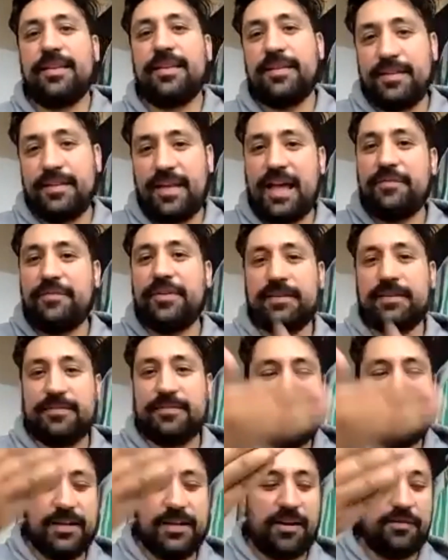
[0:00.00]
having it,
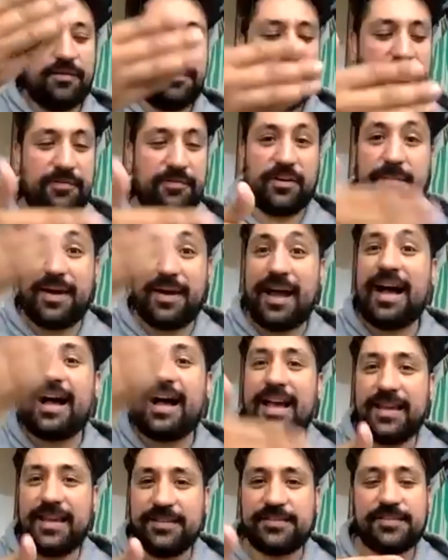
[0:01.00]
you know, in front of my
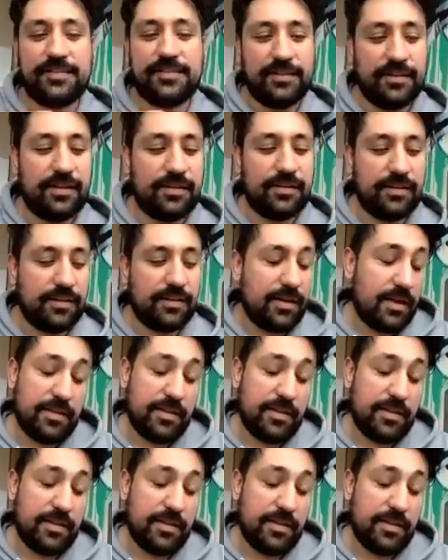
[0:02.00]
eyes, uh,